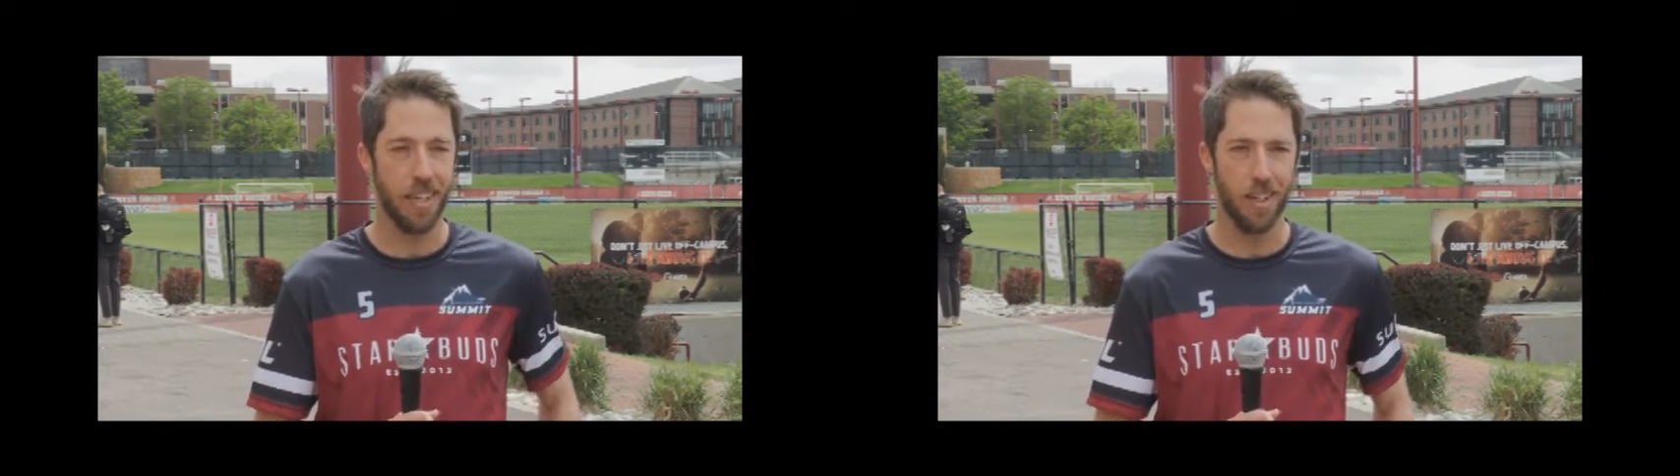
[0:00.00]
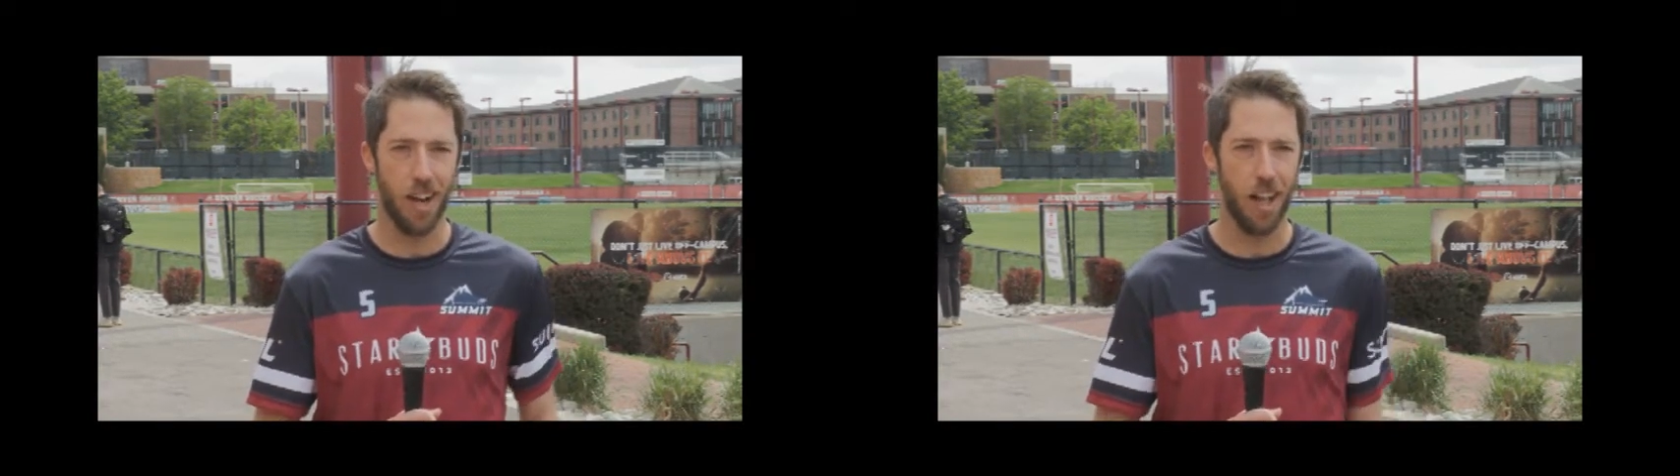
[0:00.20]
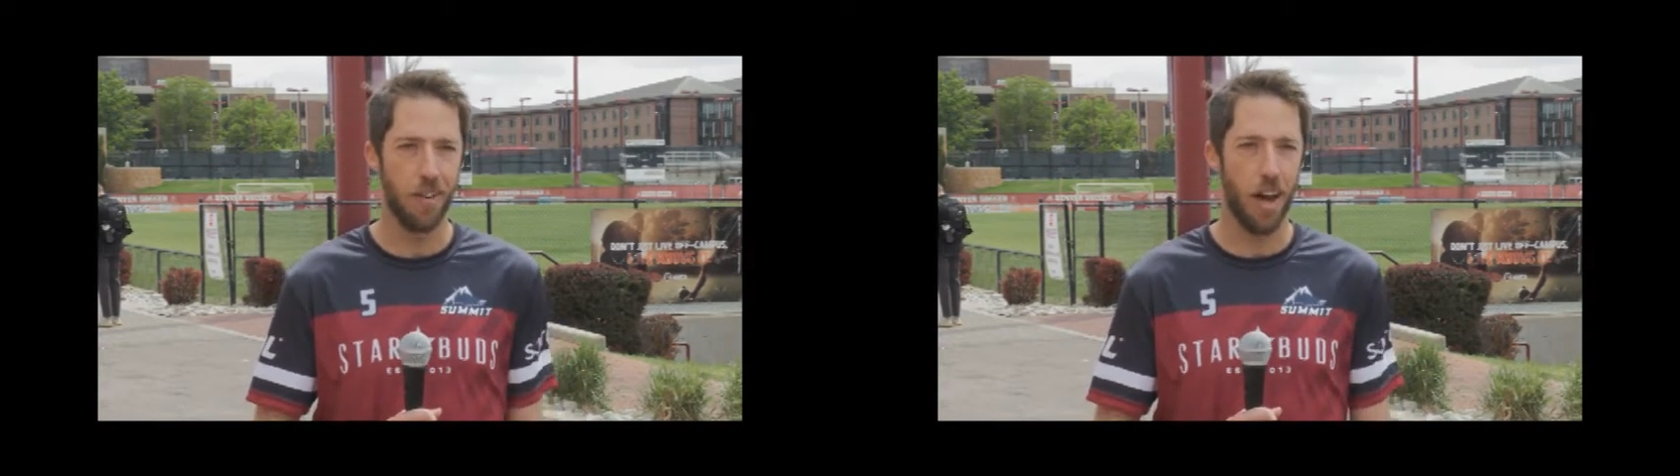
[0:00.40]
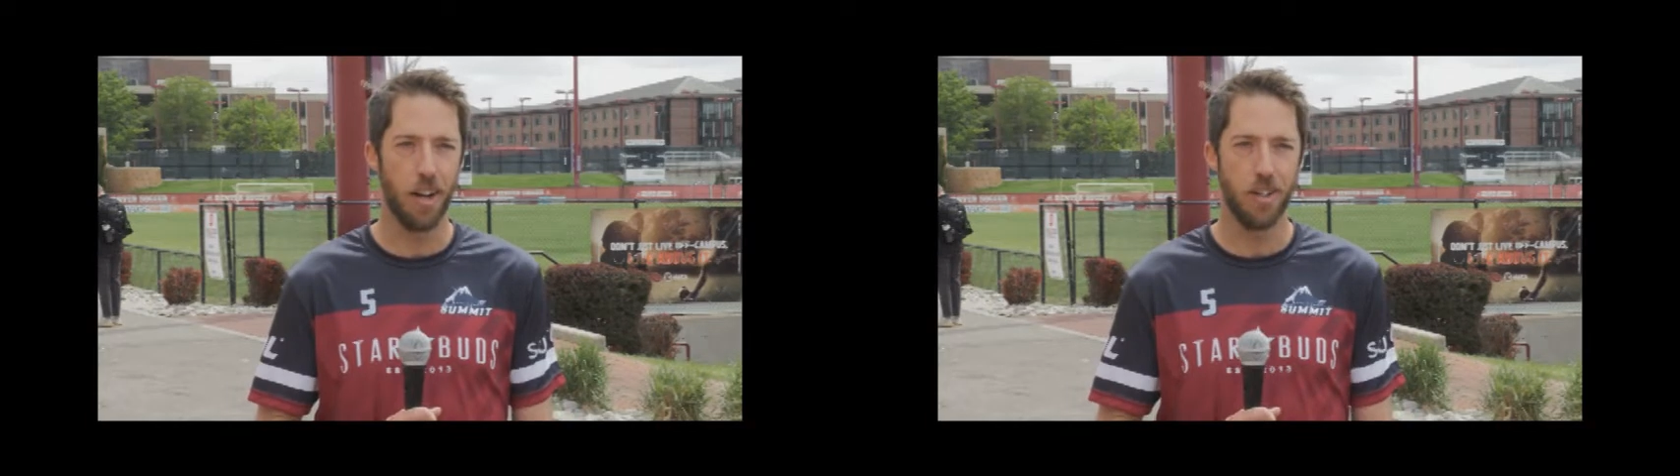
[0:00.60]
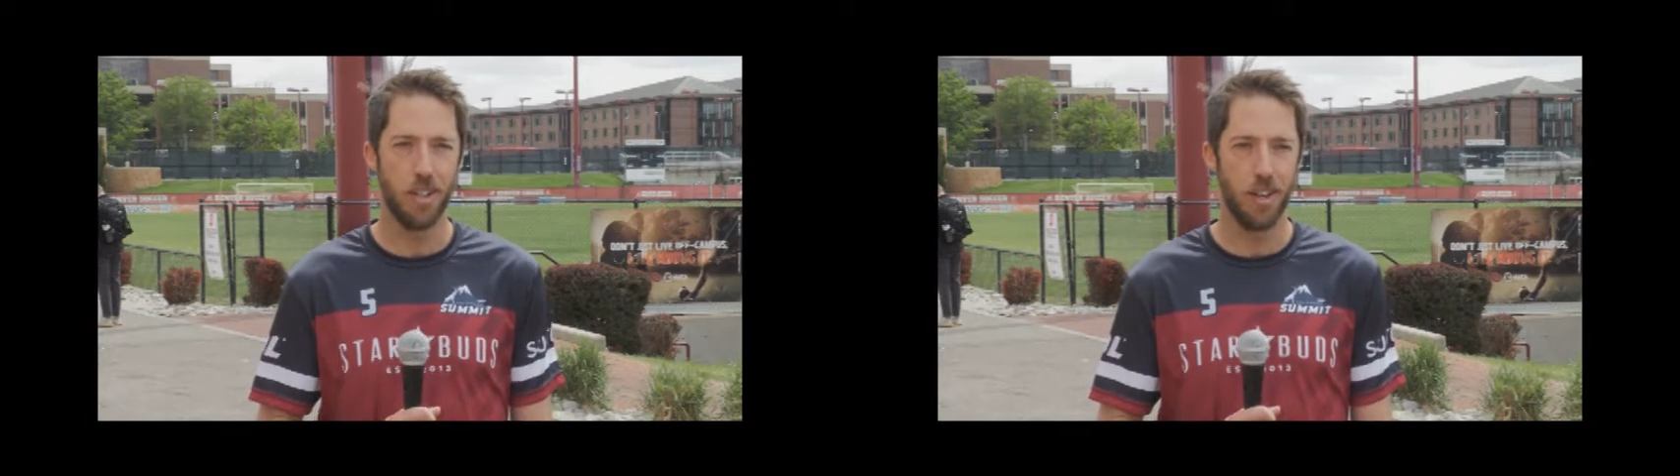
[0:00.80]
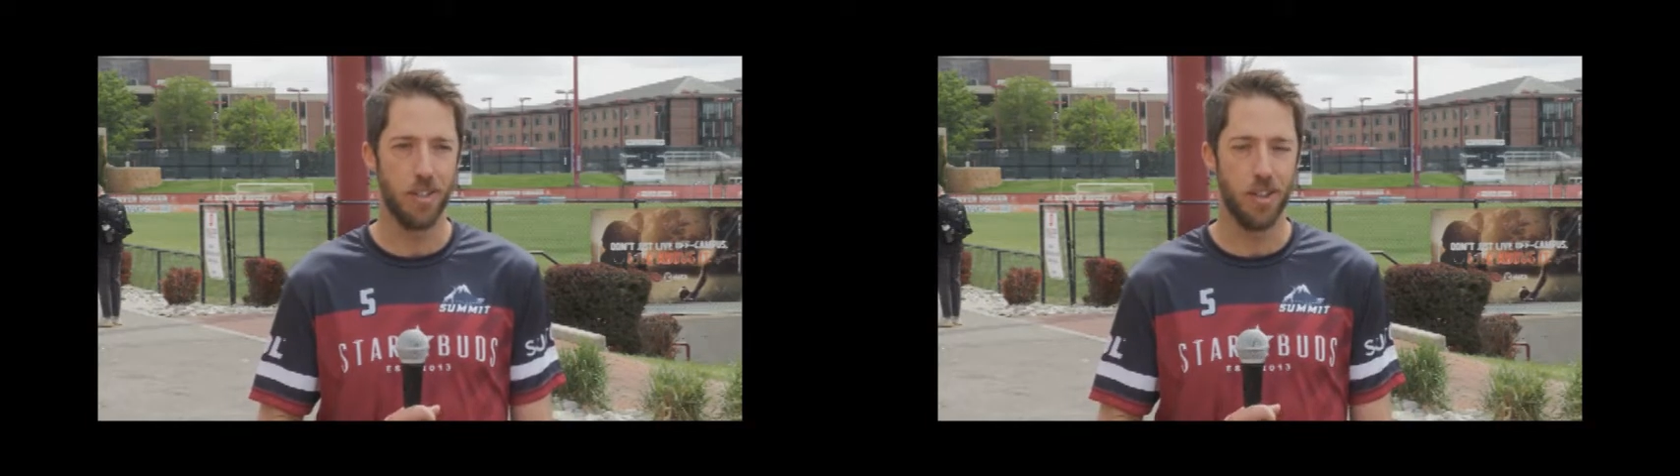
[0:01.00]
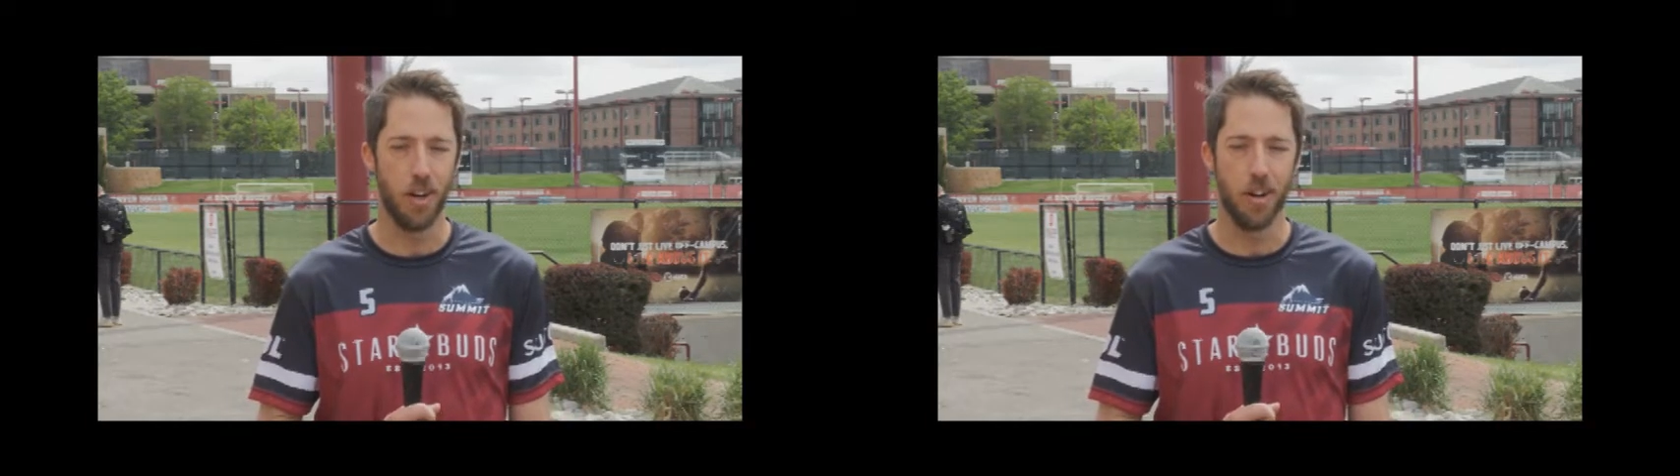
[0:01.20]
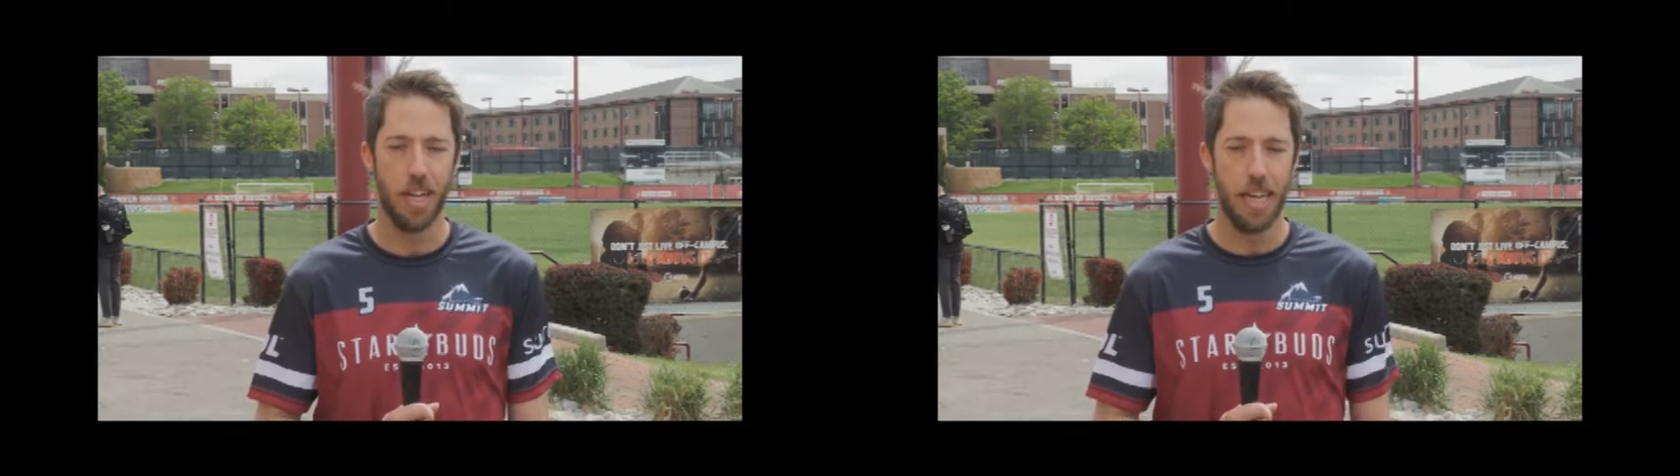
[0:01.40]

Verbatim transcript: here in Colorado. To, so